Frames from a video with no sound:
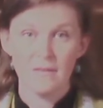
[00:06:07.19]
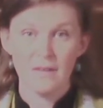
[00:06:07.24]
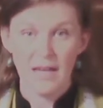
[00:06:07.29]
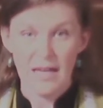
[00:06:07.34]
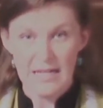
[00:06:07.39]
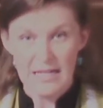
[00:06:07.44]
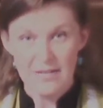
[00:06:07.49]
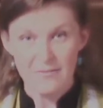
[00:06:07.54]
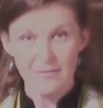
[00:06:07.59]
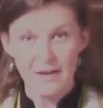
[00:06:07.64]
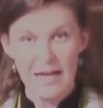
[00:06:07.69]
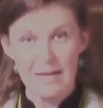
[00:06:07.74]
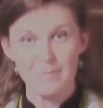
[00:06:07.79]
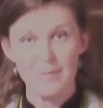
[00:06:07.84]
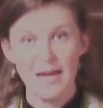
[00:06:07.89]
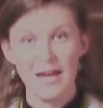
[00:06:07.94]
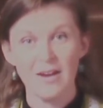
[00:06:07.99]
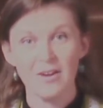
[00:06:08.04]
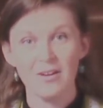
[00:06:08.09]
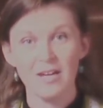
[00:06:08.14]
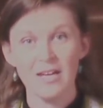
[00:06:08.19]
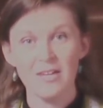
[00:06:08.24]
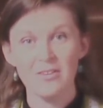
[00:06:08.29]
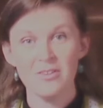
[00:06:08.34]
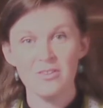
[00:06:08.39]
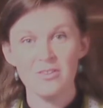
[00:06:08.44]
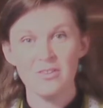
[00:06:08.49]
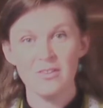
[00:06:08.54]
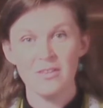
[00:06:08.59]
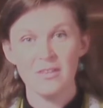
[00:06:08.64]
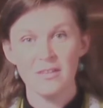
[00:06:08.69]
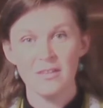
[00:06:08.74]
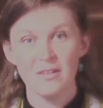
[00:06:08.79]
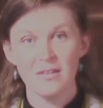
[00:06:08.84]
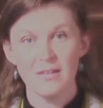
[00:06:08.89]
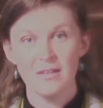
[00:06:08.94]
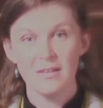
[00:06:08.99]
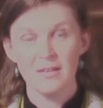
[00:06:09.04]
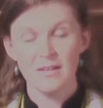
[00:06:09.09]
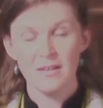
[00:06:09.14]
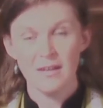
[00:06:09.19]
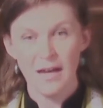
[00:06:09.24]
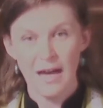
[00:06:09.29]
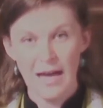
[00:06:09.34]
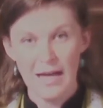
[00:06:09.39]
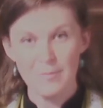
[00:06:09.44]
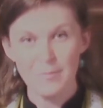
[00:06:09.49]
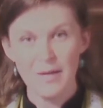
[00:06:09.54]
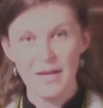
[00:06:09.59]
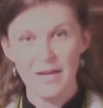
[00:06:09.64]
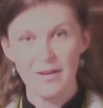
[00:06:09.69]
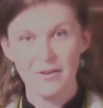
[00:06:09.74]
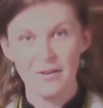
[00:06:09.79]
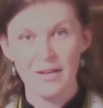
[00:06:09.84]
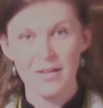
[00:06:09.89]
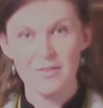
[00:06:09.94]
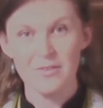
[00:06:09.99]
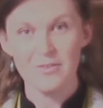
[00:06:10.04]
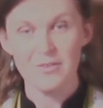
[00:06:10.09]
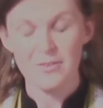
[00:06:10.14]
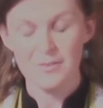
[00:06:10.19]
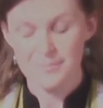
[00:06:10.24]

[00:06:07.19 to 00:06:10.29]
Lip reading: And if I perish, I perish."